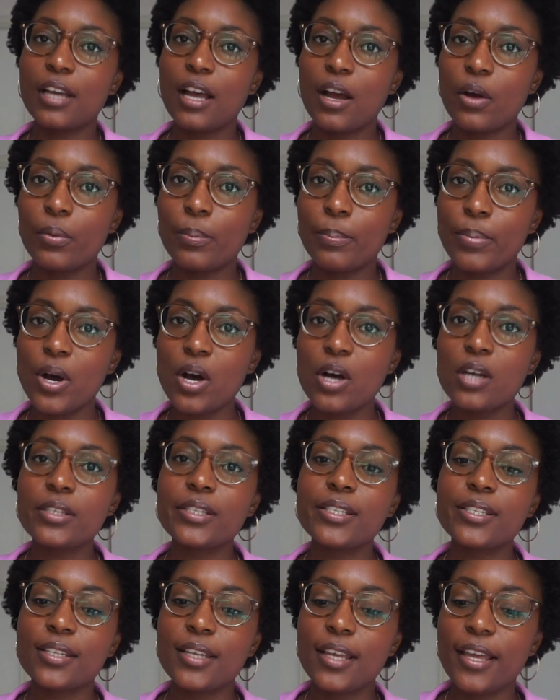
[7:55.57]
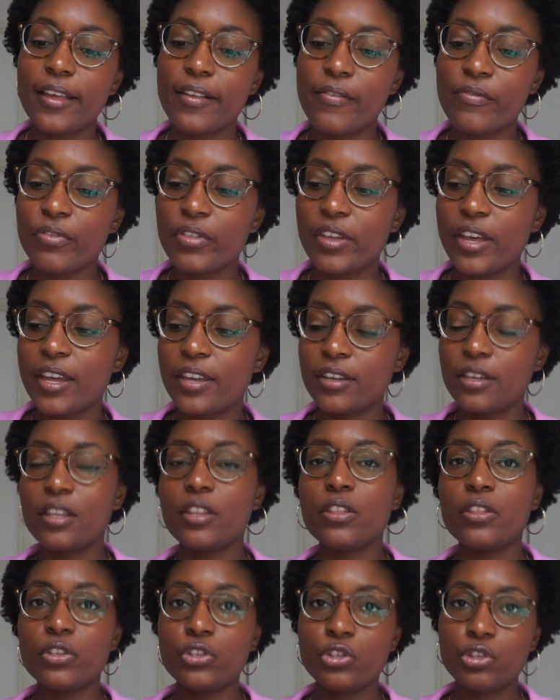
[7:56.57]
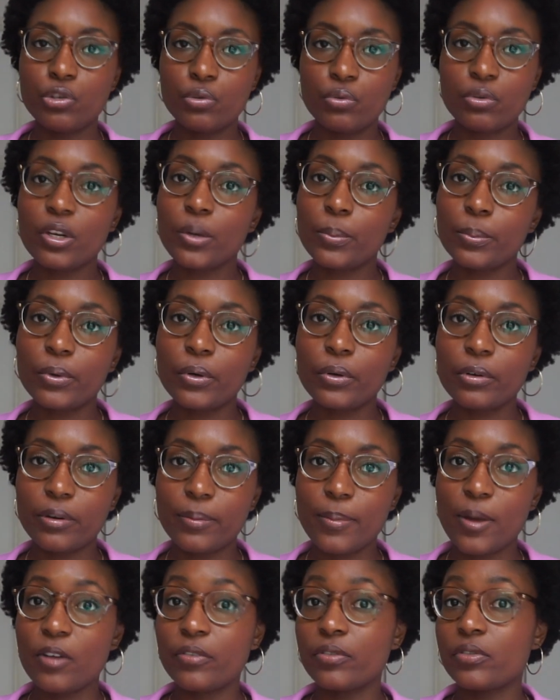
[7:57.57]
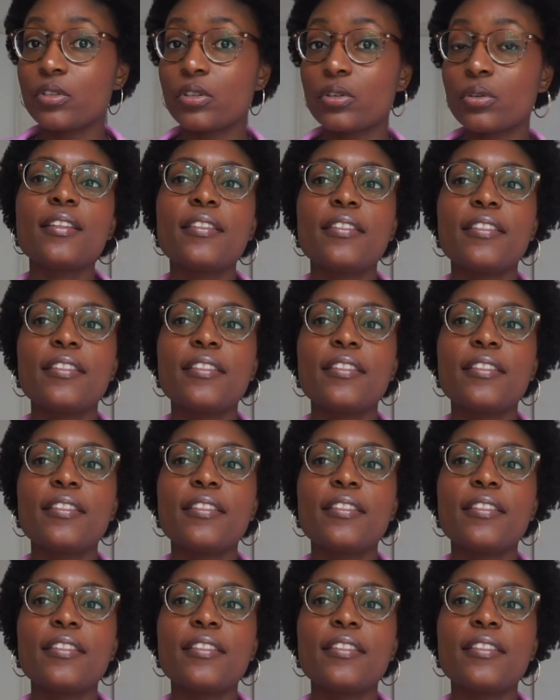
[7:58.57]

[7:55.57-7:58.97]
our boss and then the junior program officer.